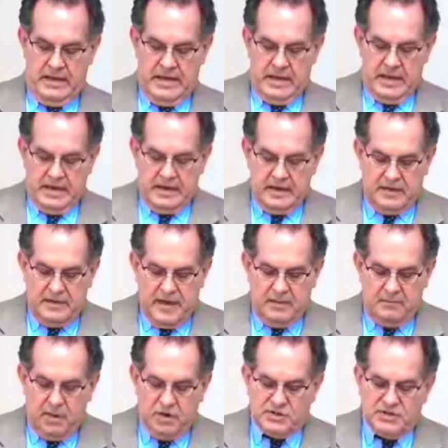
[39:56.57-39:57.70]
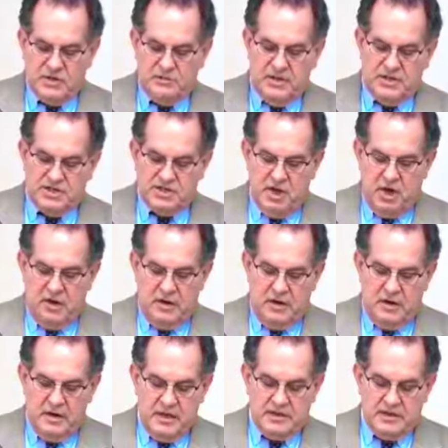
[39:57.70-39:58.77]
and uh, that mercy be shown.